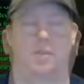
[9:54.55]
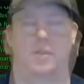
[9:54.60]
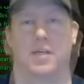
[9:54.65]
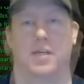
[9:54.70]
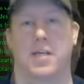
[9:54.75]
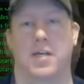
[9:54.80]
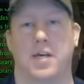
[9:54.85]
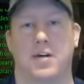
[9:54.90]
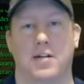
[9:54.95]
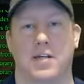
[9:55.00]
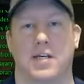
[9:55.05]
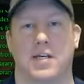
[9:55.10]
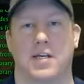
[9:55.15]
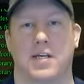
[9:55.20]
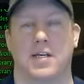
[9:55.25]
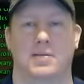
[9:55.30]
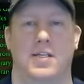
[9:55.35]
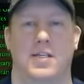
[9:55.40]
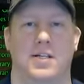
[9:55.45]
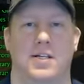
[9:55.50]
The gear that
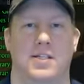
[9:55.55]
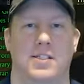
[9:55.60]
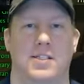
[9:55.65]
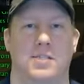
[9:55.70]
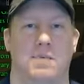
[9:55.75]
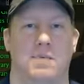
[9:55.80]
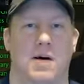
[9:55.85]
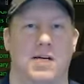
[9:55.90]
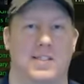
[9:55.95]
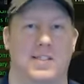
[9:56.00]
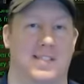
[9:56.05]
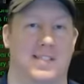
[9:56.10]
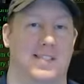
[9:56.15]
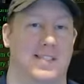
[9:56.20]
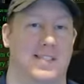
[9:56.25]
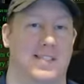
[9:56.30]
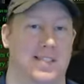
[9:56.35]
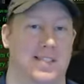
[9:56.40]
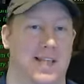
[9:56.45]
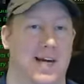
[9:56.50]
comes out of these
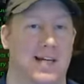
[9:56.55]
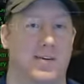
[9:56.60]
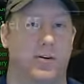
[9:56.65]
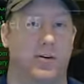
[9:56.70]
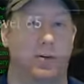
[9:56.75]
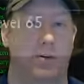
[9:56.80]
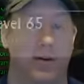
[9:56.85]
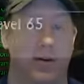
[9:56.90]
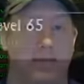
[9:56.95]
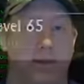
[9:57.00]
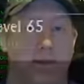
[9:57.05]
boxes is not going to be